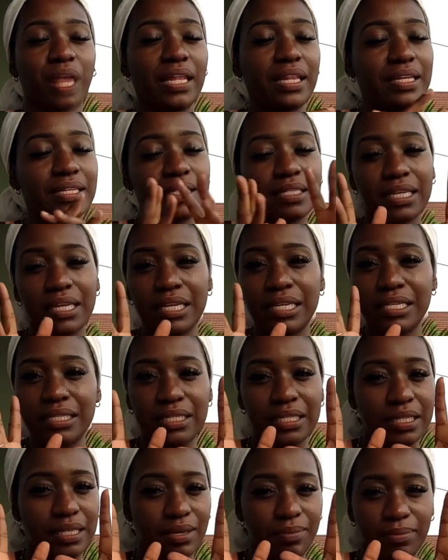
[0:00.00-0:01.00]
let's get
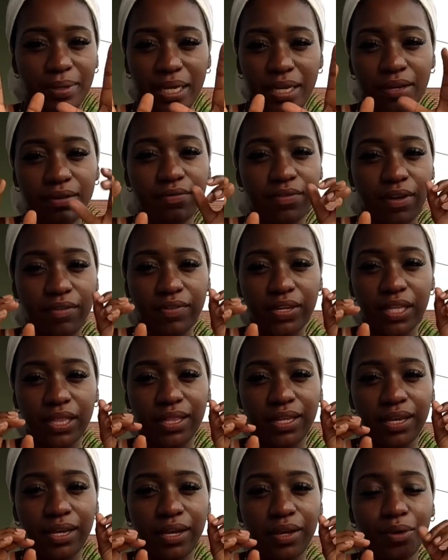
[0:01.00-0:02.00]
into the meat of everything.
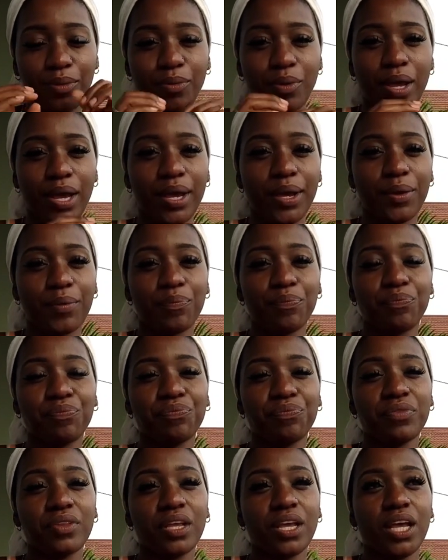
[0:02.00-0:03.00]
Okay.
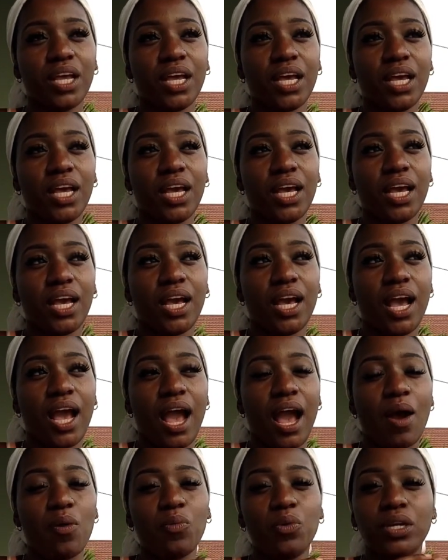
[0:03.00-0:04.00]

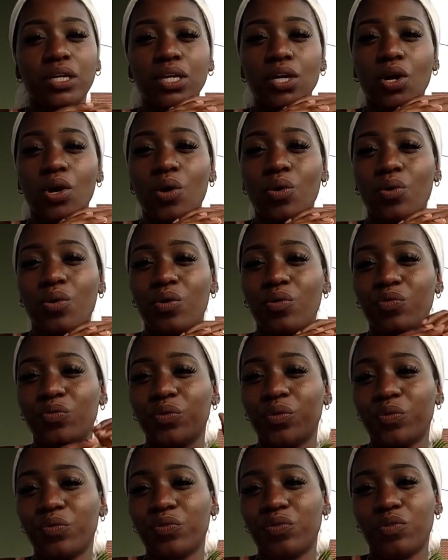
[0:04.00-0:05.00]
I want to go
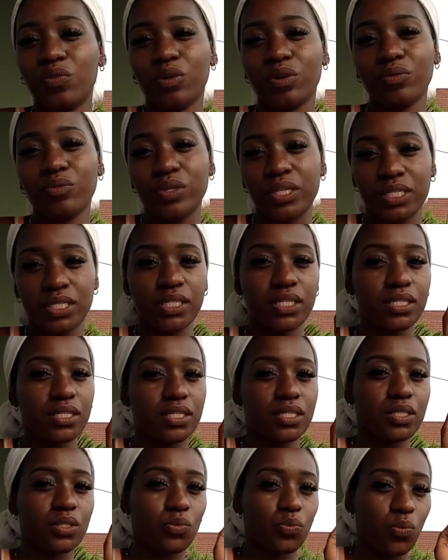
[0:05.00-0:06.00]
over four
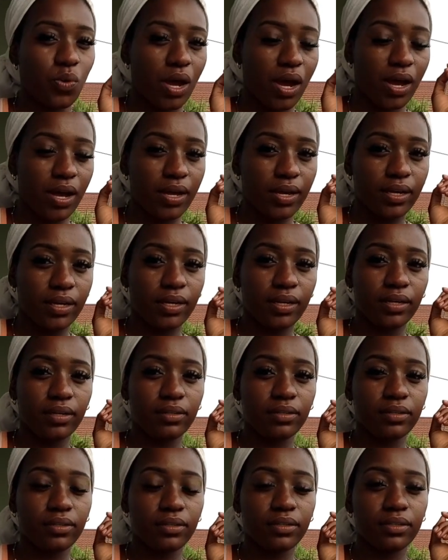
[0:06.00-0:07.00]
reasons why
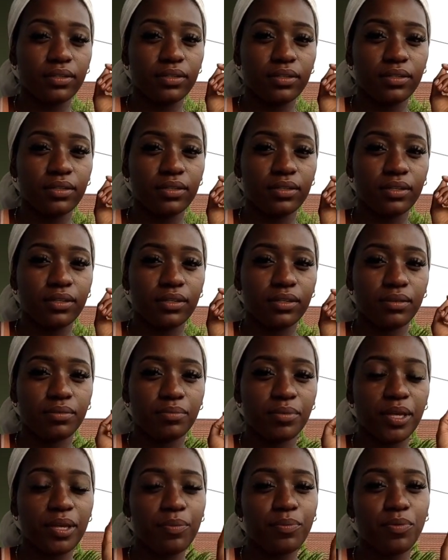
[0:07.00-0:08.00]

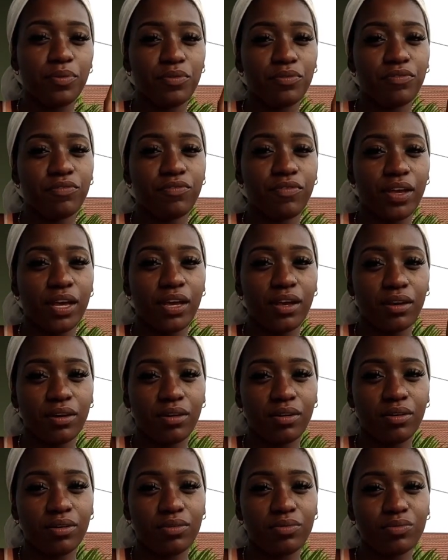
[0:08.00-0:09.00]
people
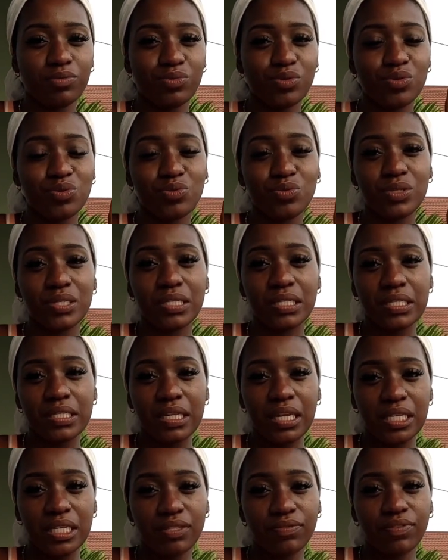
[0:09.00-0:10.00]
fail to
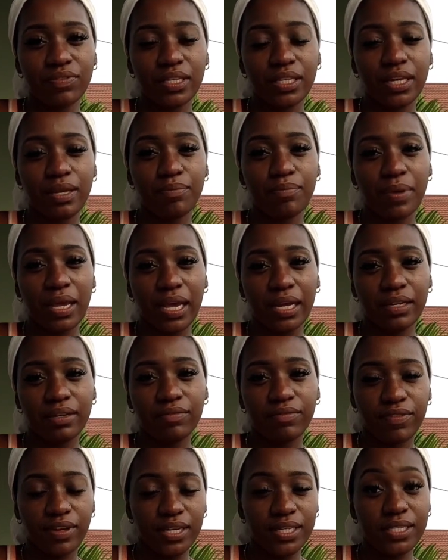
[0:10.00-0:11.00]
successfully
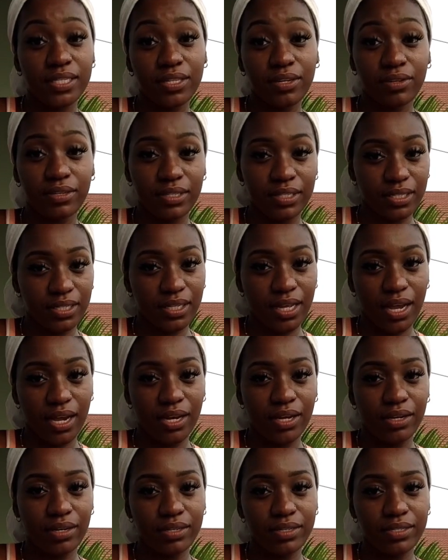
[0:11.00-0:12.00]
manifest their
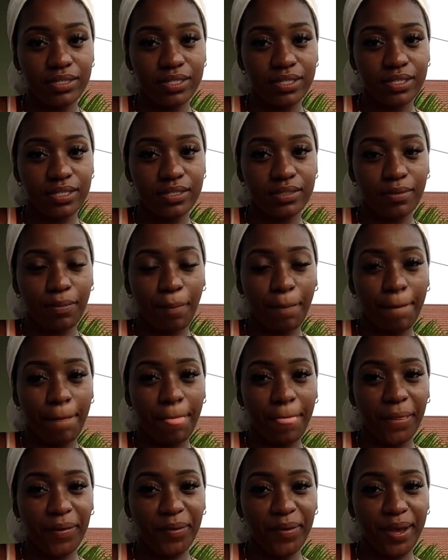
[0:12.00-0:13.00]
desires.
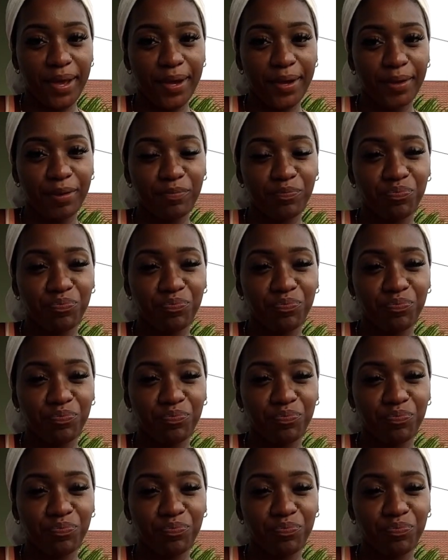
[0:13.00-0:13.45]
Okay.